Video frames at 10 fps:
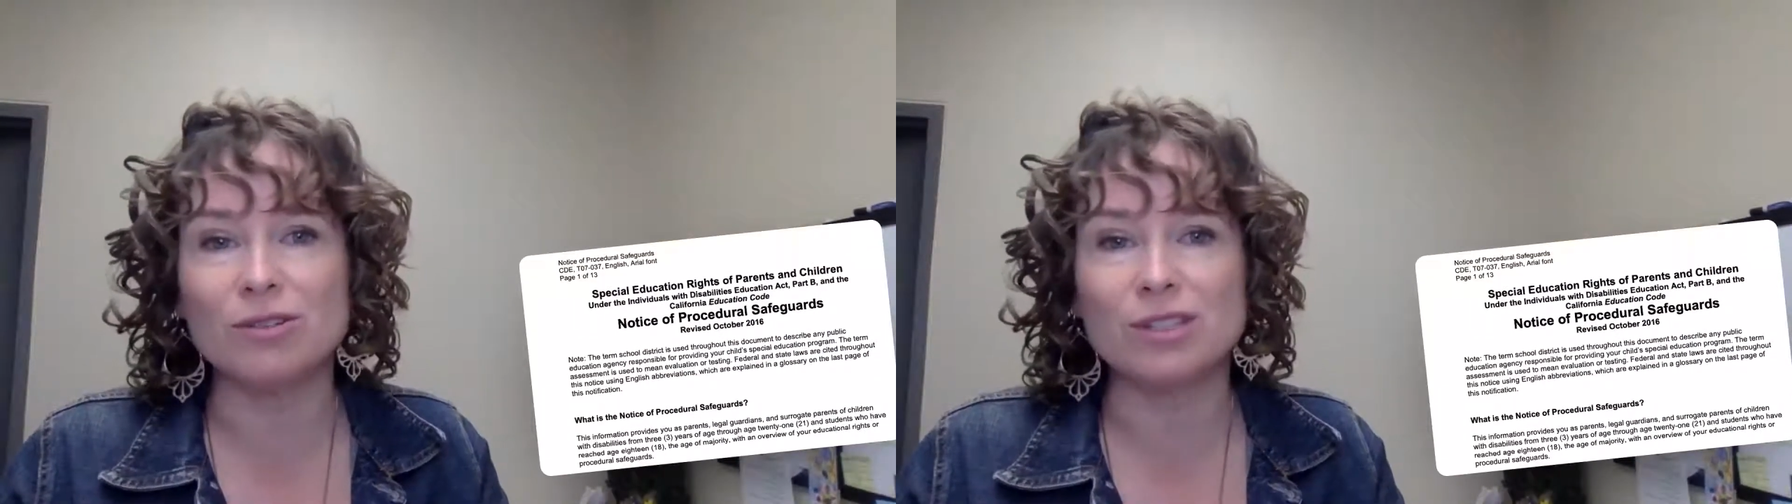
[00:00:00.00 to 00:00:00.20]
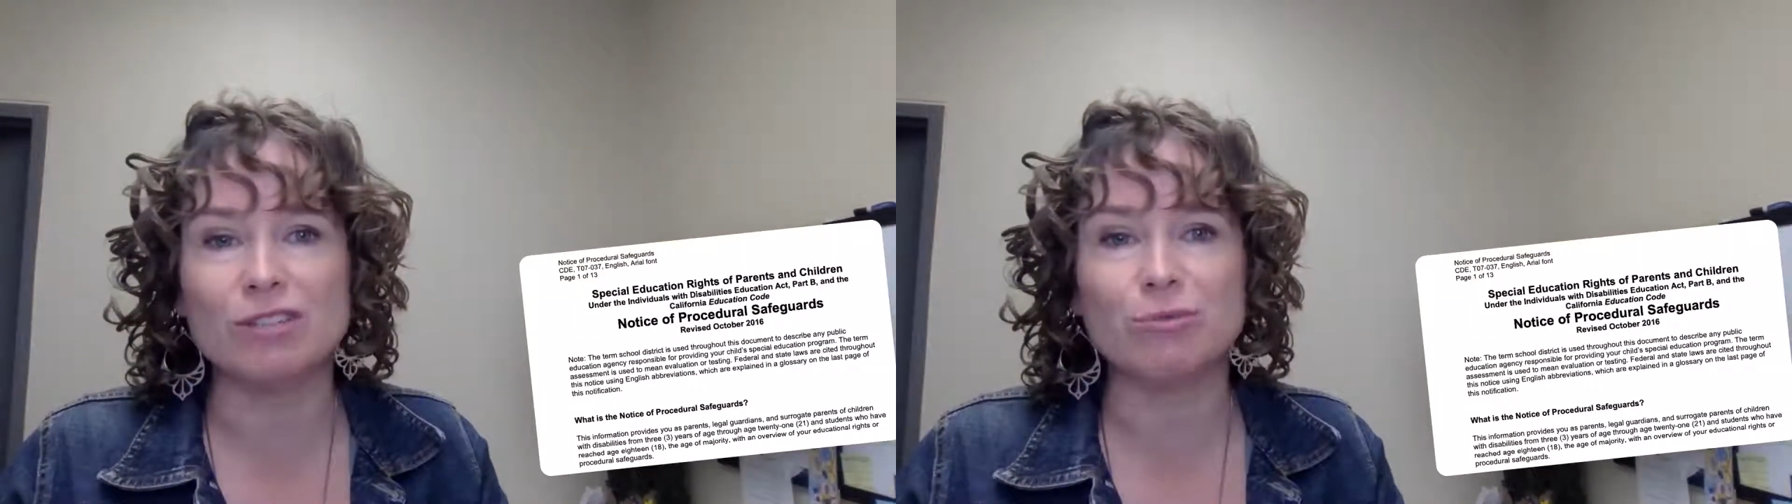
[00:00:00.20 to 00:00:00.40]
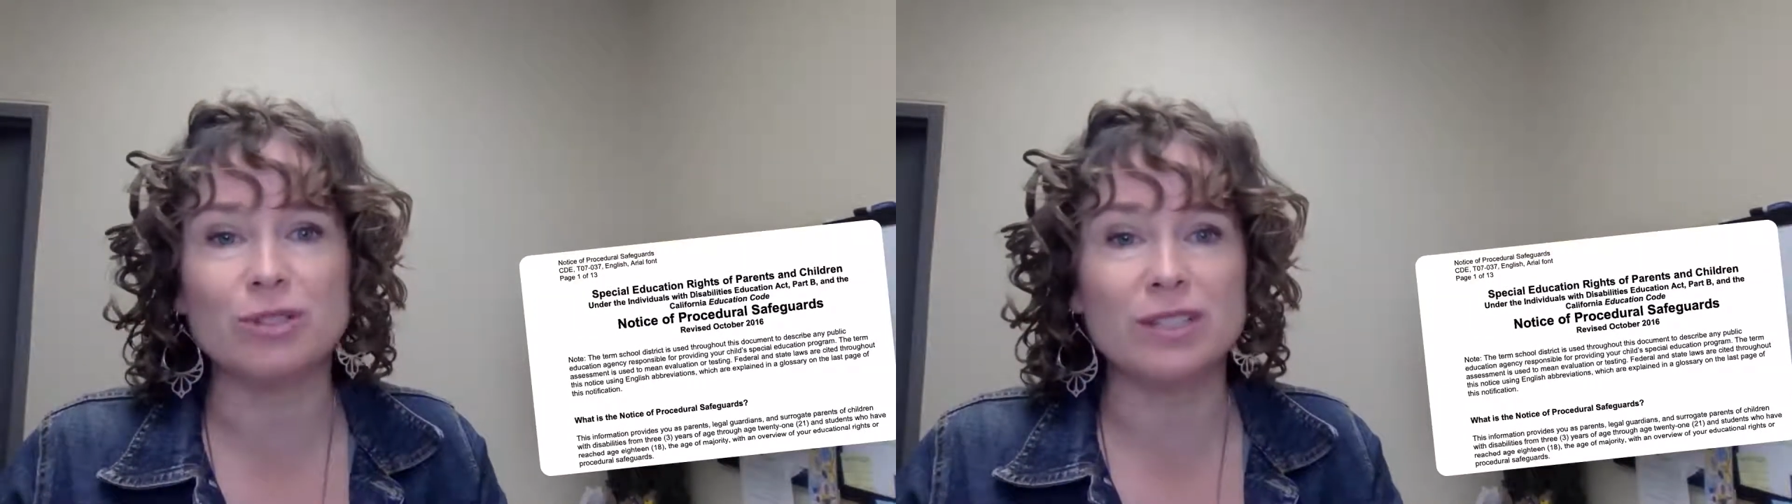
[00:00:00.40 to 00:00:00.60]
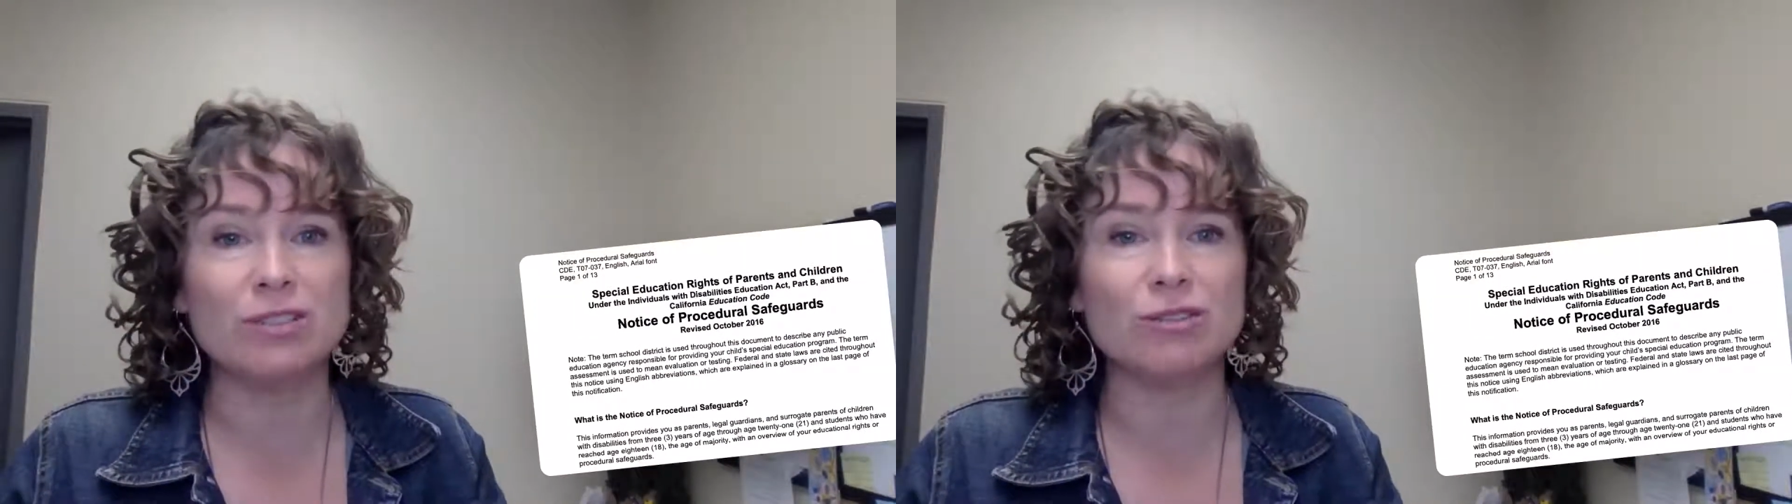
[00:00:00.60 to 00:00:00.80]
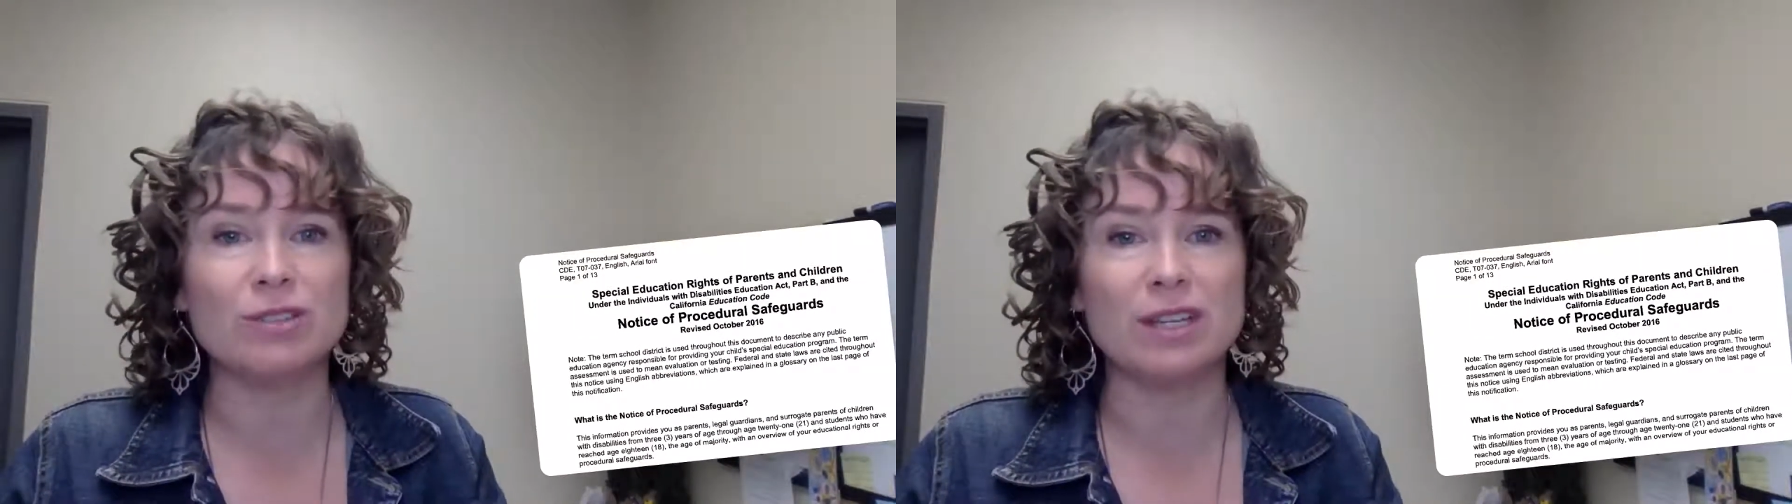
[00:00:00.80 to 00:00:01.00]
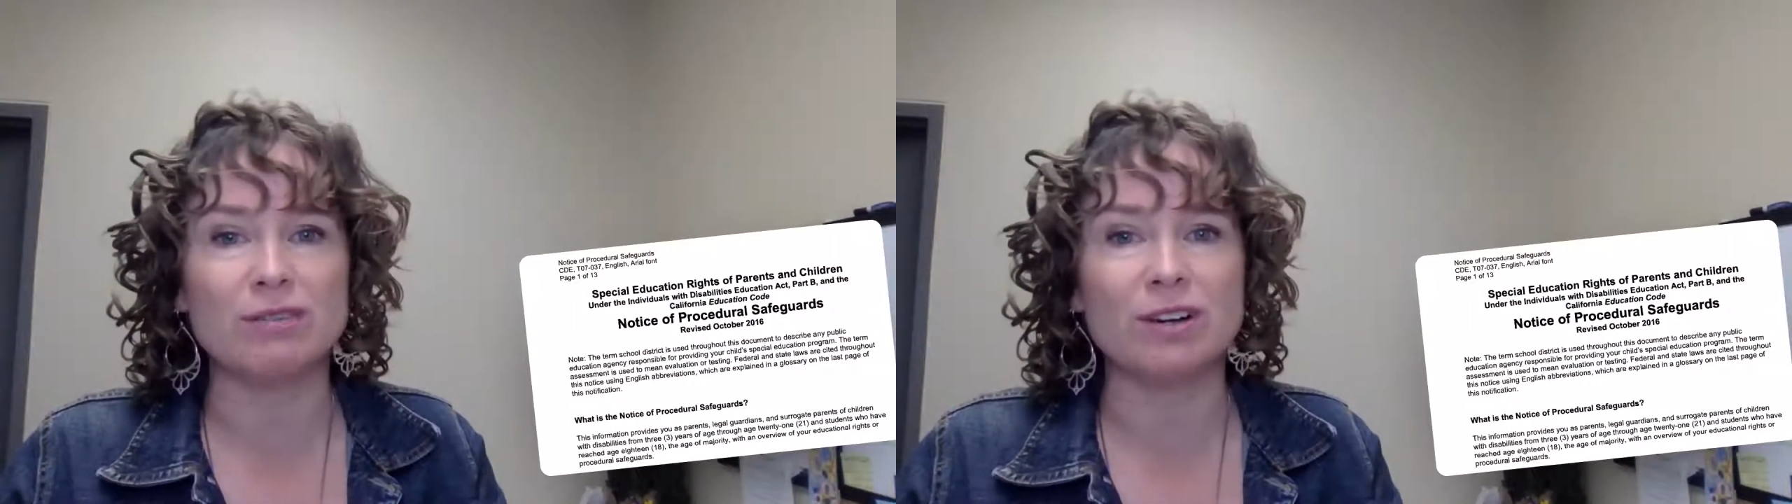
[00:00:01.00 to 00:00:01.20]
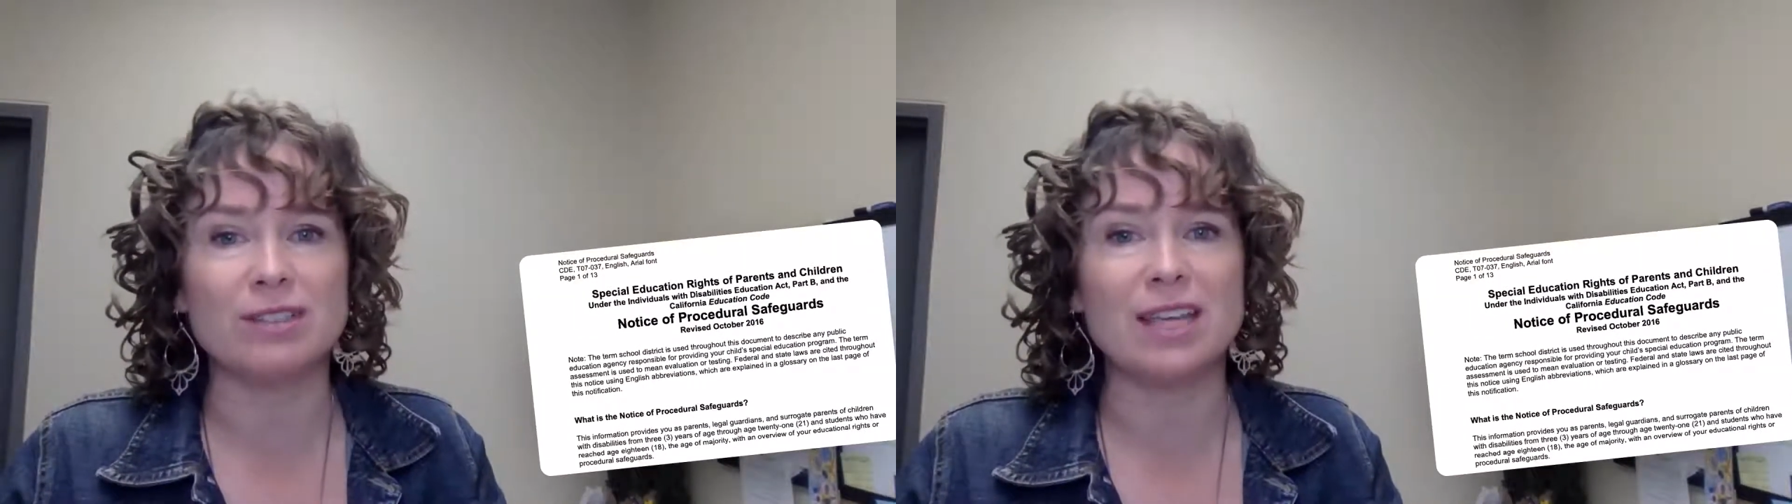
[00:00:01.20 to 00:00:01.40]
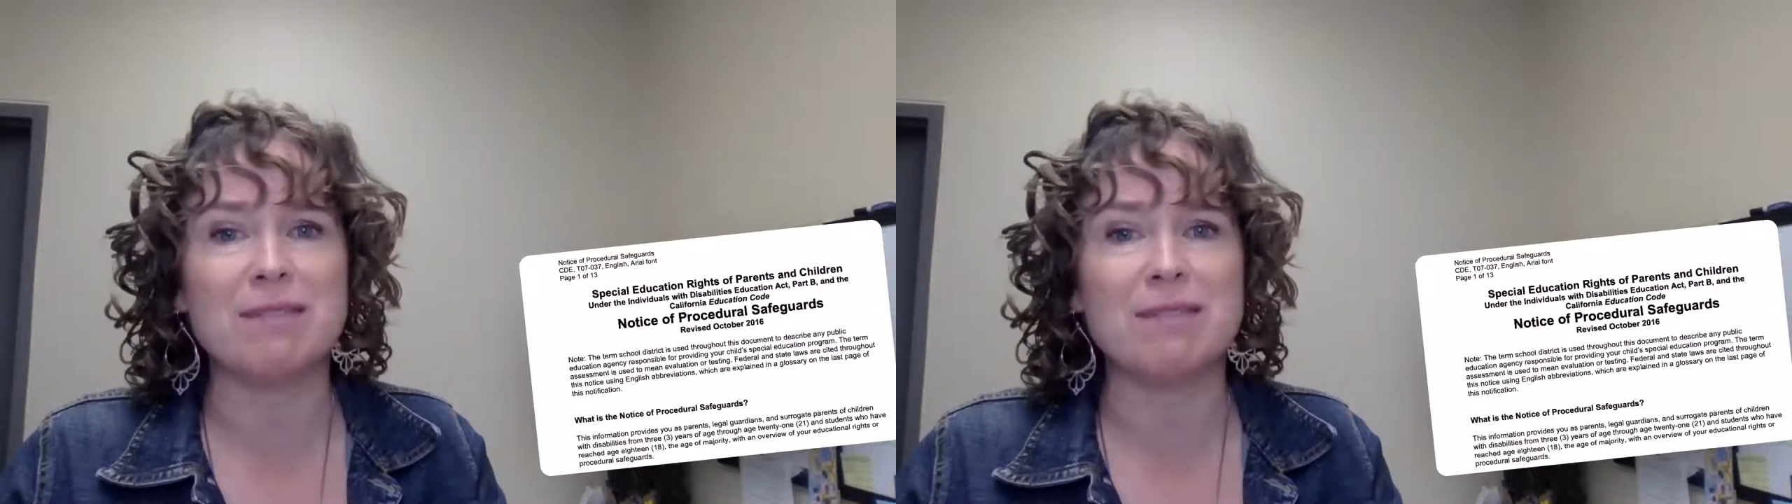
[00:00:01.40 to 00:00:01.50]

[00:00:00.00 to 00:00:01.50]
Notice of Procedural Safeguards